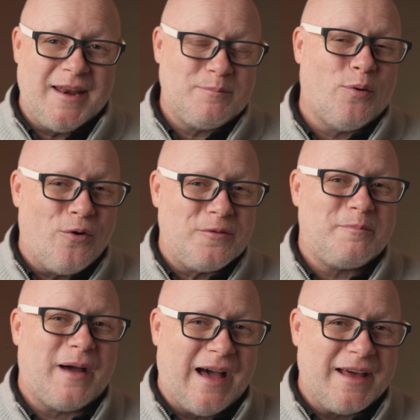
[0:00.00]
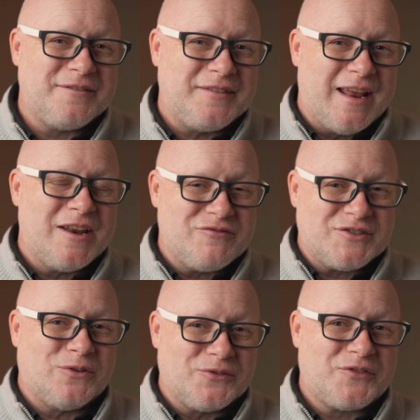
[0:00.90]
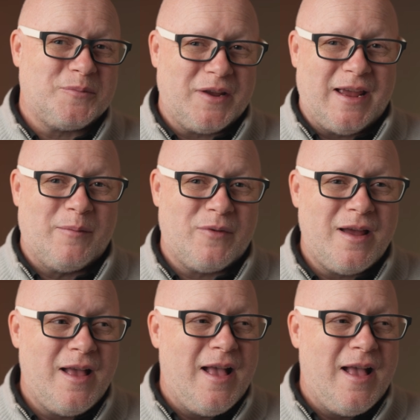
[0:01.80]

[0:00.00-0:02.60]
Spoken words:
important part of getting results from your camera,